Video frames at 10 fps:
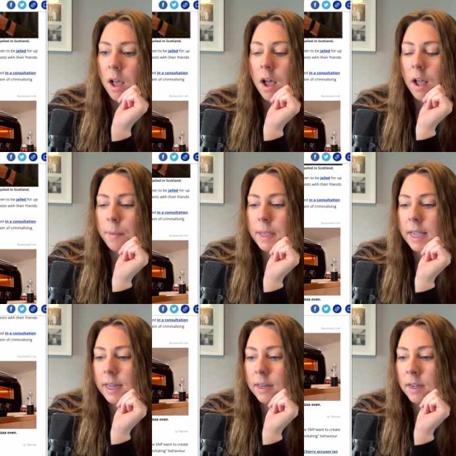I
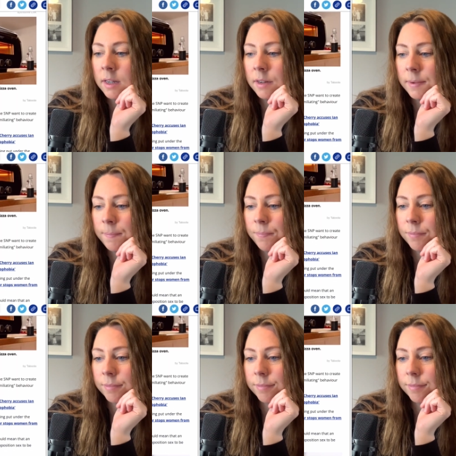mean,
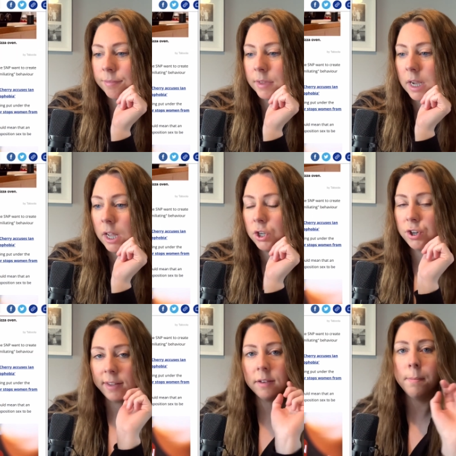
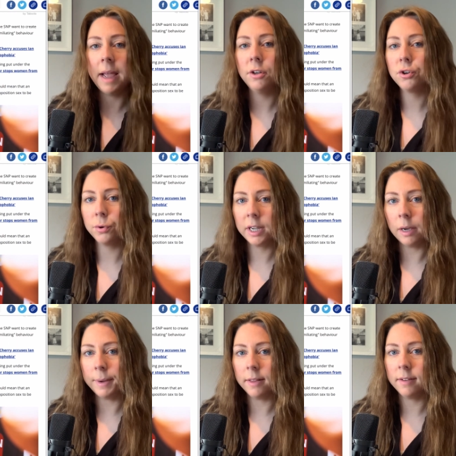just men talking
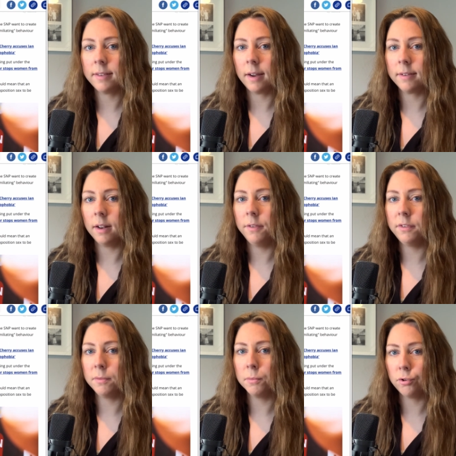about their sex lives
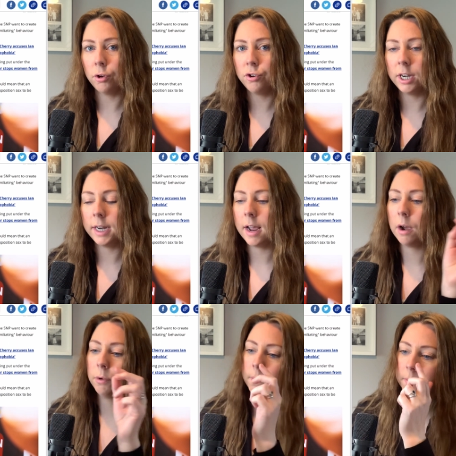is misogyny
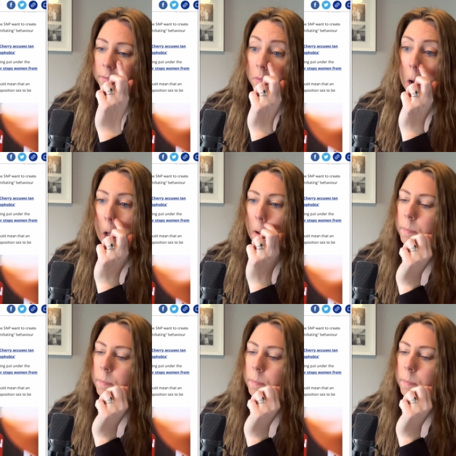now, right?